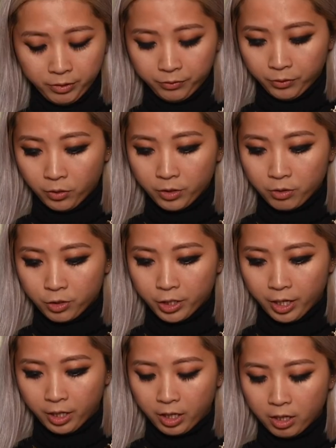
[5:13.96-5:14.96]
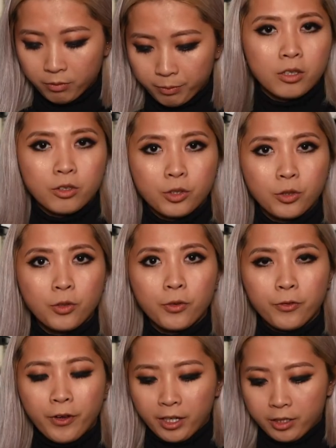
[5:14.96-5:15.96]
before you check out, do
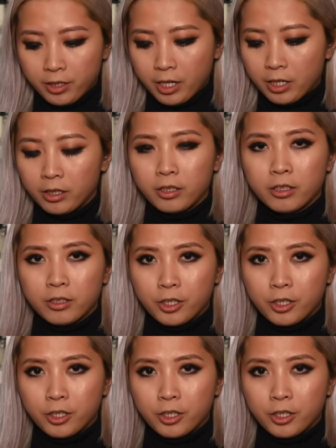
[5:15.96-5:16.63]
factor in